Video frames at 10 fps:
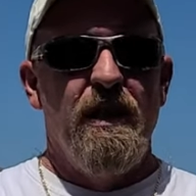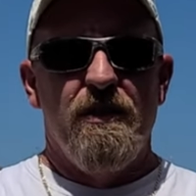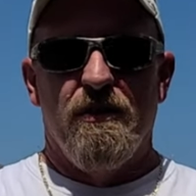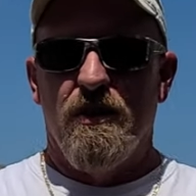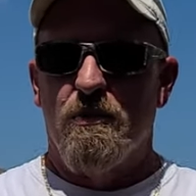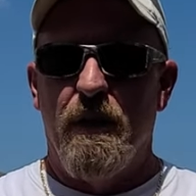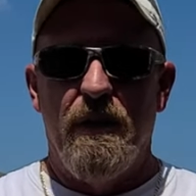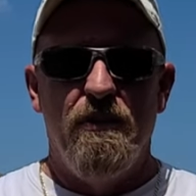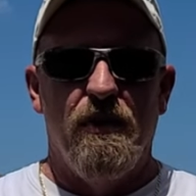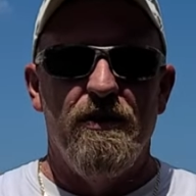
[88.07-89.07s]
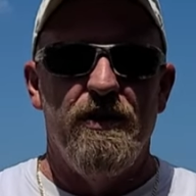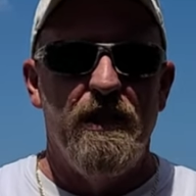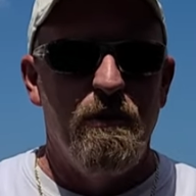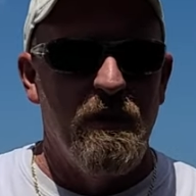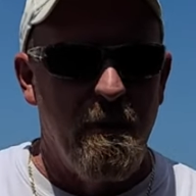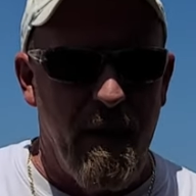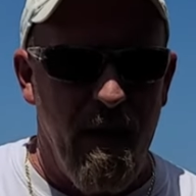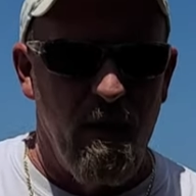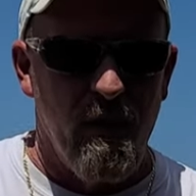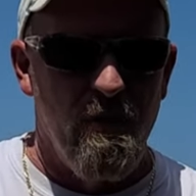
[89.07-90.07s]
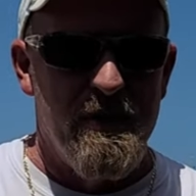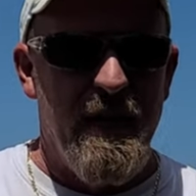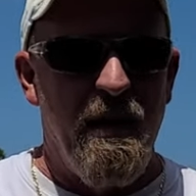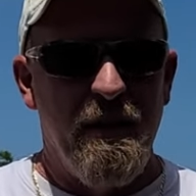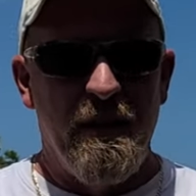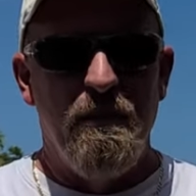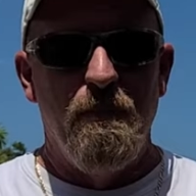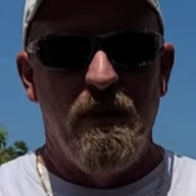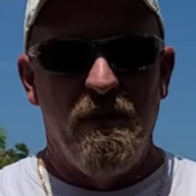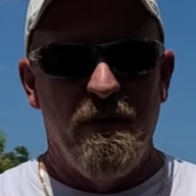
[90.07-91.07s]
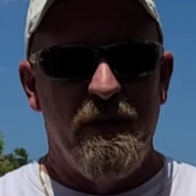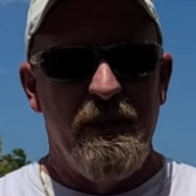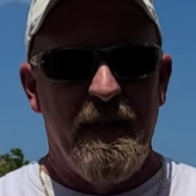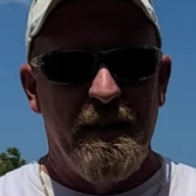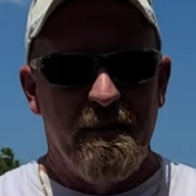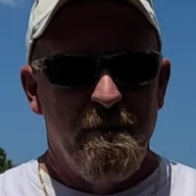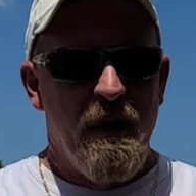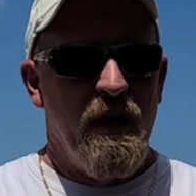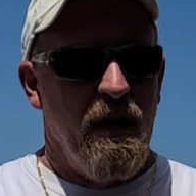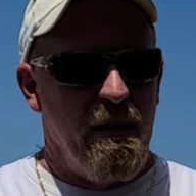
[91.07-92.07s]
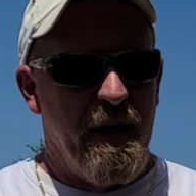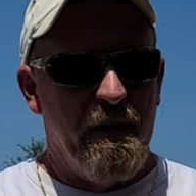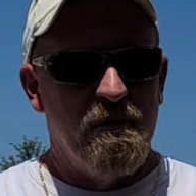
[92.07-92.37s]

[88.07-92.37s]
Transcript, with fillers: So this way here you can see when the power goes out in the middle of the night. All right,